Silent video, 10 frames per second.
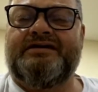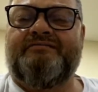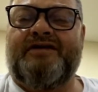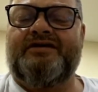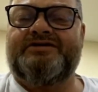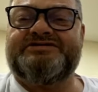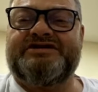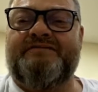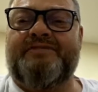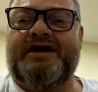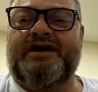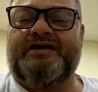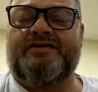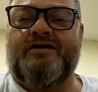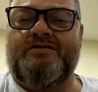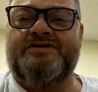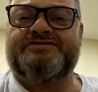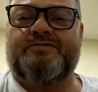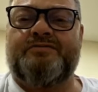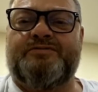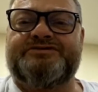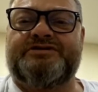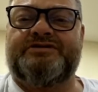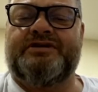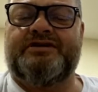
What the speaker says: My only setback, the hardest one, was in